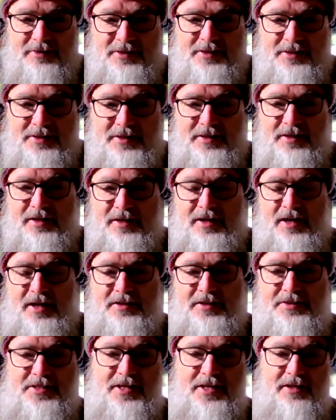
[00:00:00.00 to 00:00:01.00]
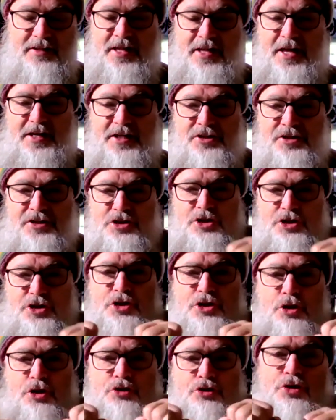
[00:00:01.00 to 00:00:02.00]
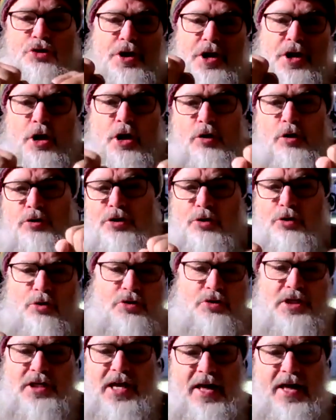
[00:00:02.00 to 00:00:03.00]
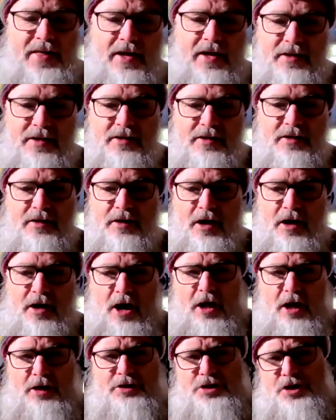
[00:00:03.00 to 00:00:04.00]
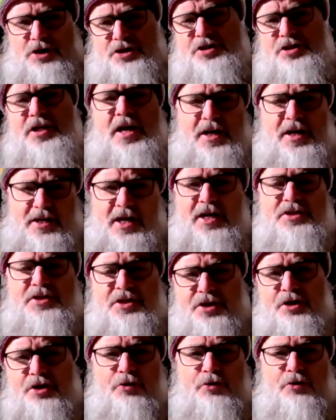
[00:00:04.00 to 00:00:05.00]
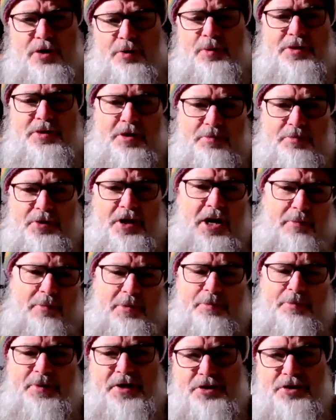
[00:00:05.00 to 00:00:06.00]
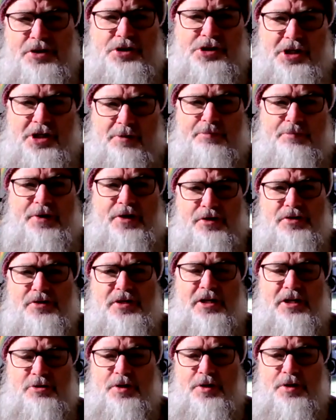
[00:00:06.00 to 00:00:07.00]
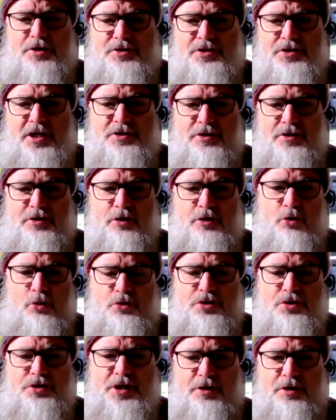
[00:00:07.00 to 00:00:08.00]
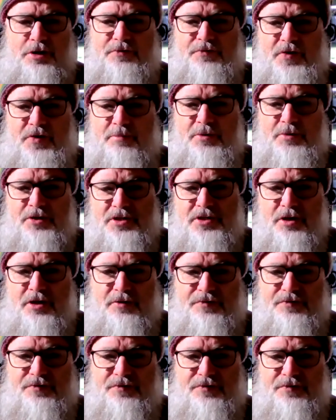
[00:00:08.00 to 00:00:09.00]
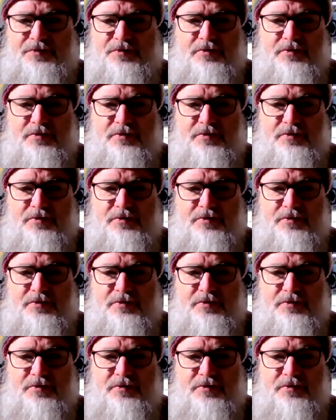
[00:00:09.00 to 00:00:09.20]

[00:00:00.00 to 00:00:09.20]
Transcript: All right. Until then, it's just you trying to hold it all together. I'll just say yes and agree with them that I'm a piece of shit because that's what it says in the Course. Don't defend myself.